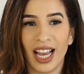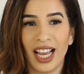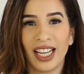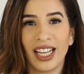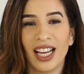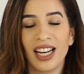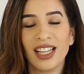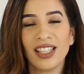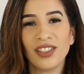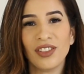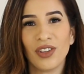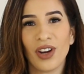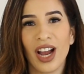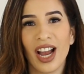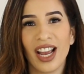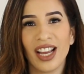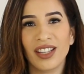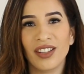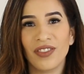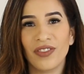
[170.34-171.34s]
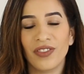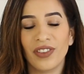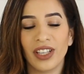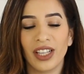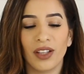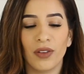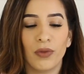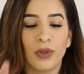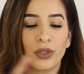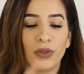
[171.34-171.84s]
I kind of try to
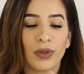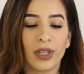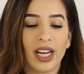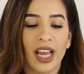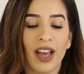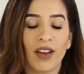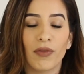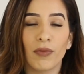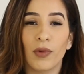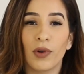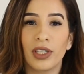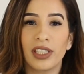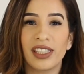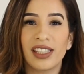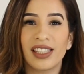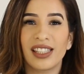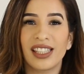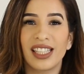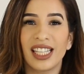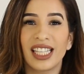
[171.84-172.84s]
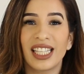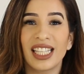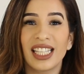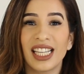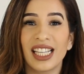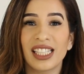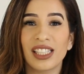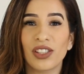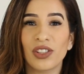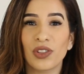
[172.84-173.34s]
feel which one have more
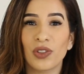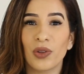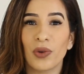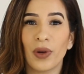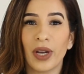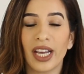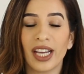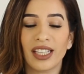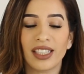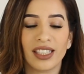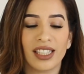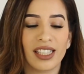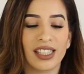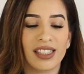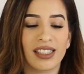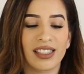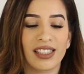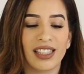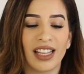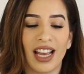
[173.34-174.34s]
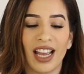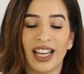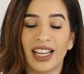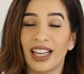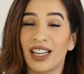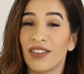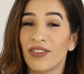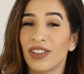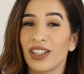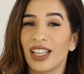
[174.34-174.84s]
stickiness to it, because I
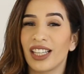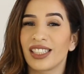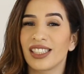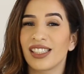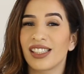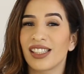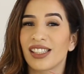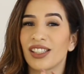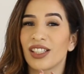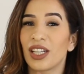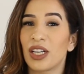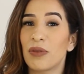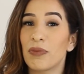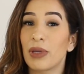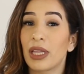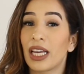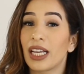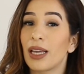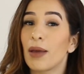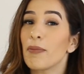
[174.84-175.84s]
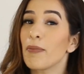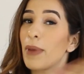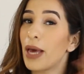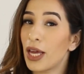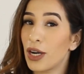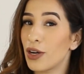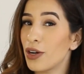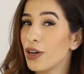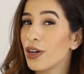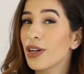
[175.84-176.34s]
kind of feel like this is going to be like a
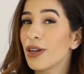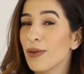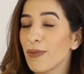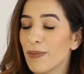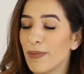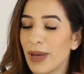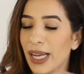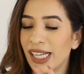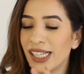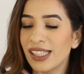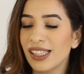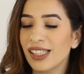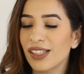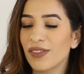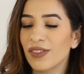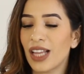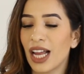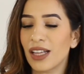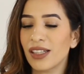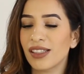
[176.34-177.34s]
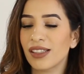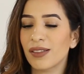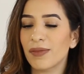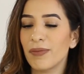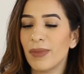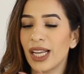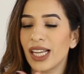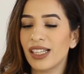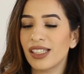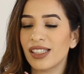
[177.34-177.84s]
better base, if that
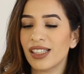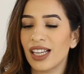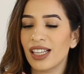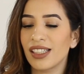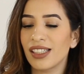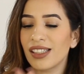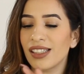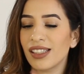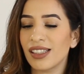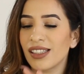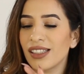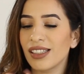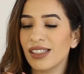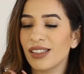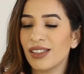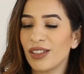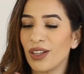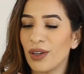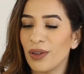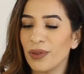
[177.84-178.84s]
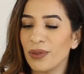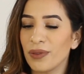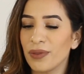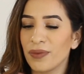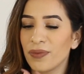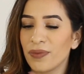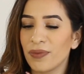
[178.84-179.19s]
makes sense. So,